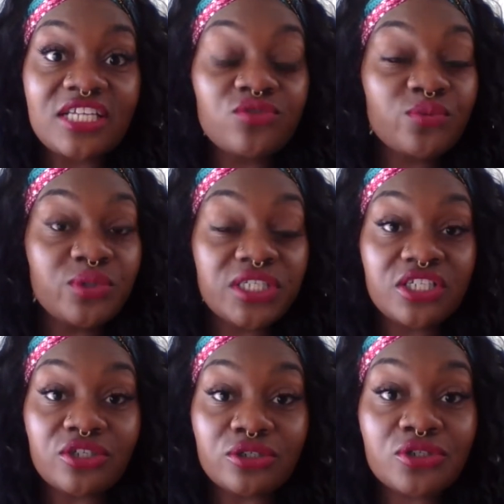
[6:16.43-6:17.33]
It's rooted
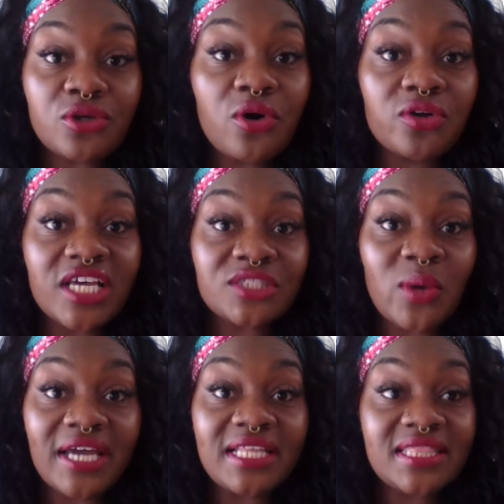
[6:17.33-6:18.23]
in your soul. That's
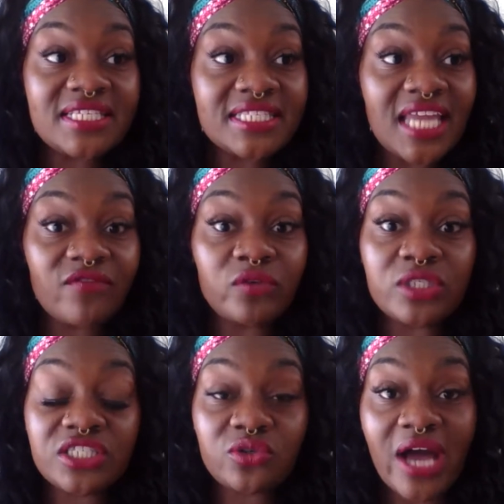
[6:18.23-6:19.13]
why in this life you
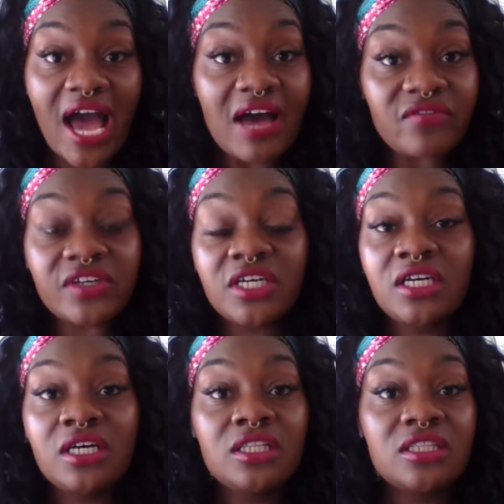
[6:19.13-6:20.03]
still have
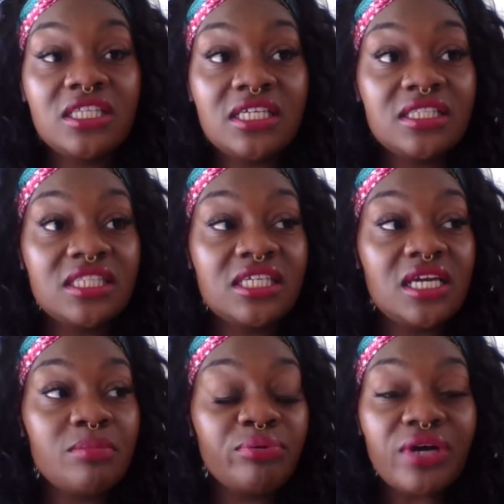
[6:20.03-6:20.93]
the
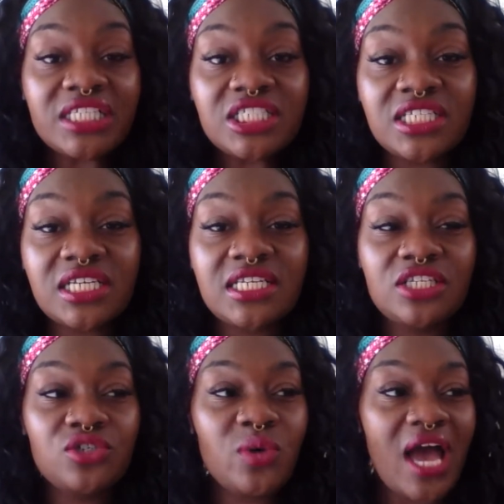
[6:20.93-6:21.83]
impression,
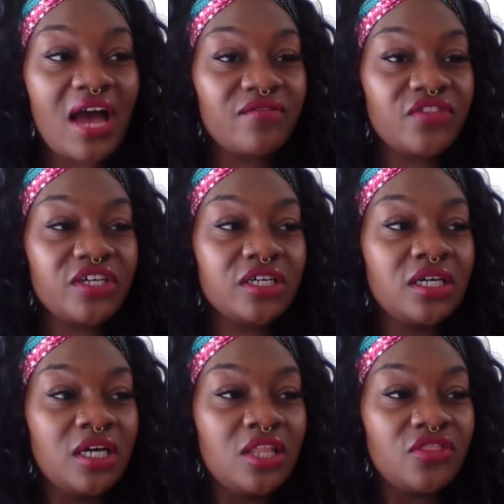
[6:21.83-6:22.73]
and you have the
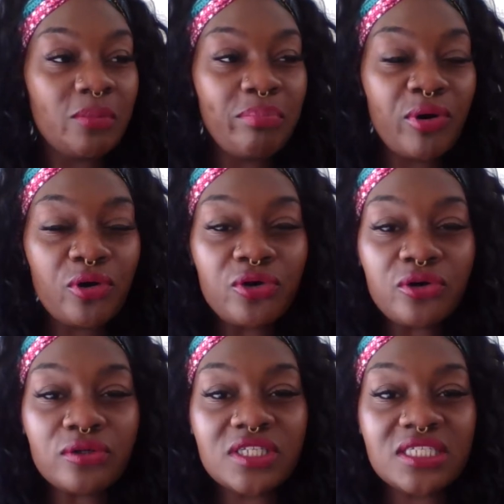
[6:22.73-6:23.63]

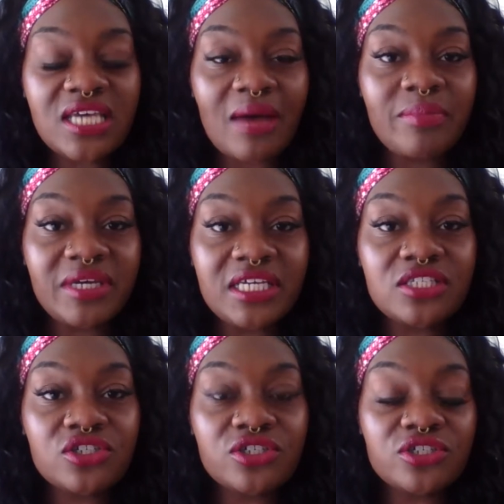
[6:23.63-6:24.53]
pull to tap
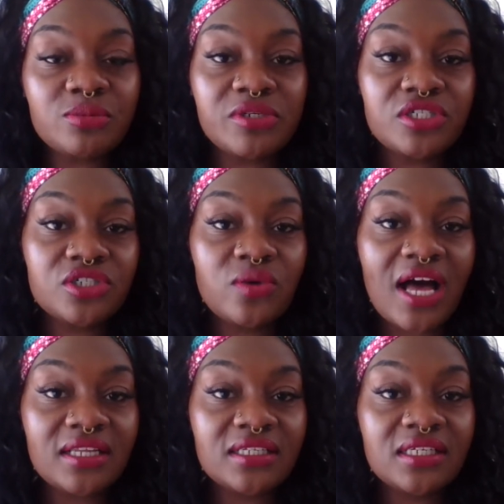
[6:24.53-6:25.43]
into your
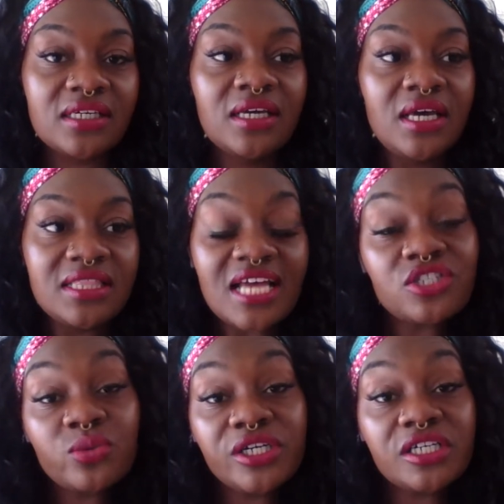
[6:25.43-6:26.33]
spirituality.
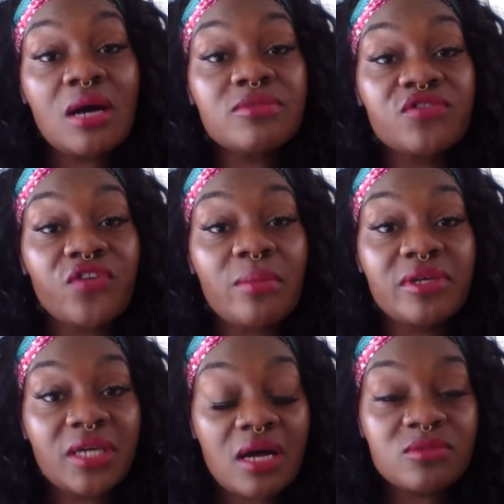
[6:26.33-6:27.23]
That's where it comes from.
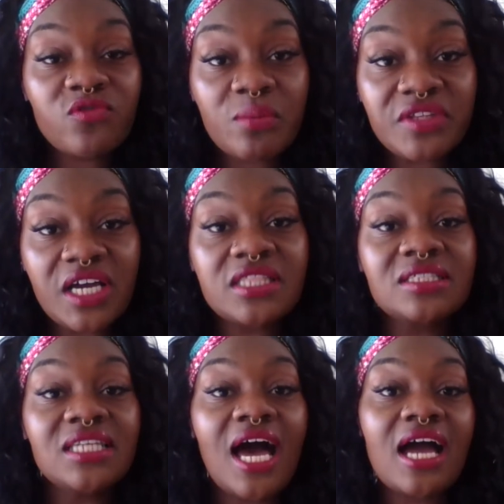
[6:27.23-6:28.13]
It comes from the
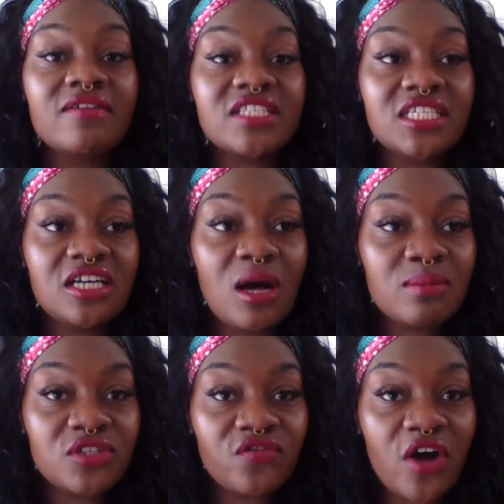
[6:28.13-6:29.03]
other lives, and it
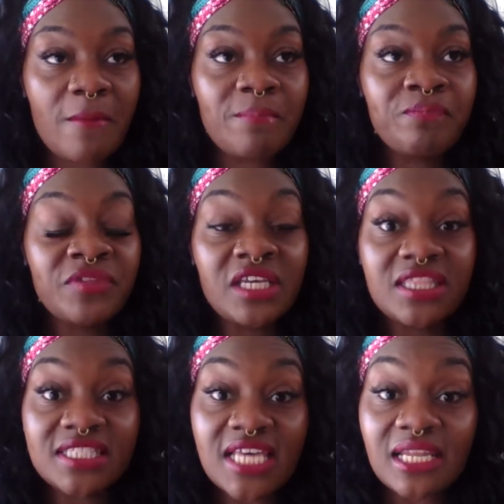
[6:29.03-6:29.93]
comes from
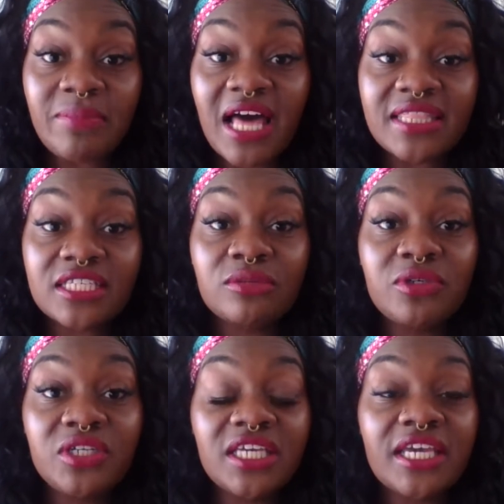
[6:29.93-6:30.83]
the telepathic
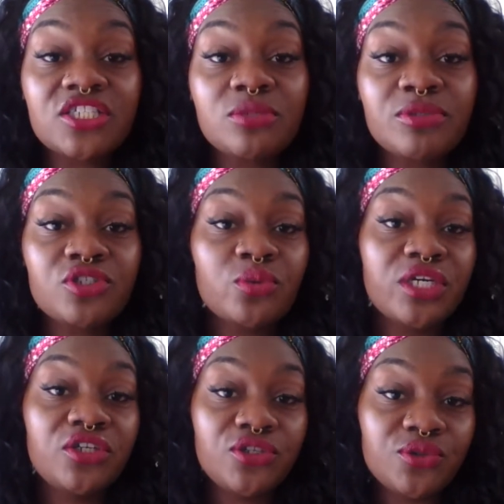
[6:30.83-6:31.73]
communication
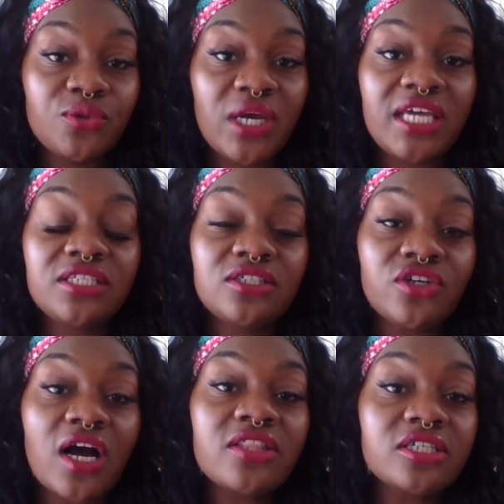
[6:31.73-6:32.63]
between you and
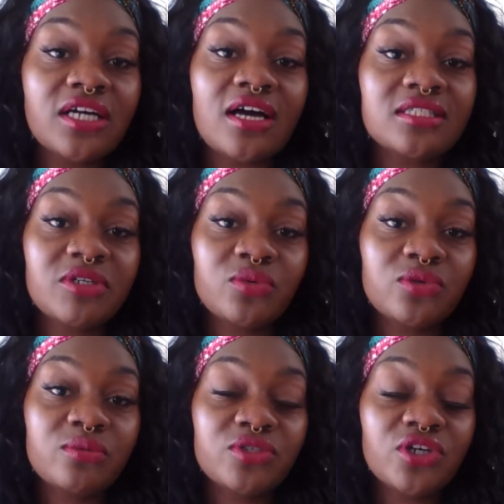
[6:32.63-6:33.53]
your other cosmic
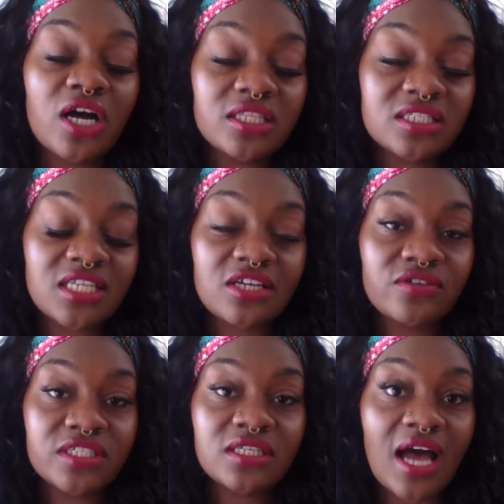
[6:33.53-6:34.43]
wombs, your other
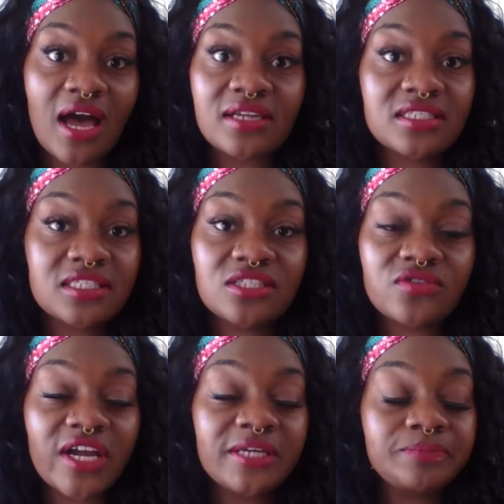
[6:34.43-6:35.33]
sacred goddesses,
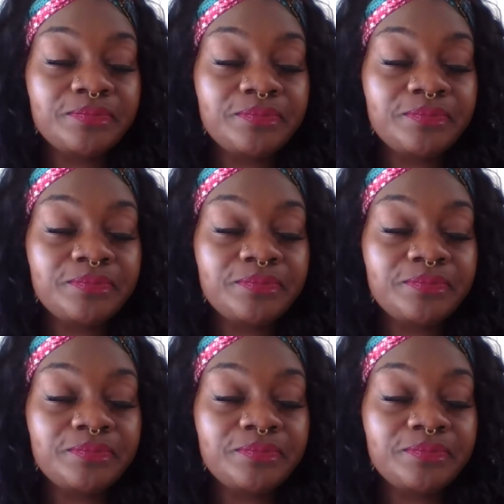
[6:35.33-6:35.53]
right?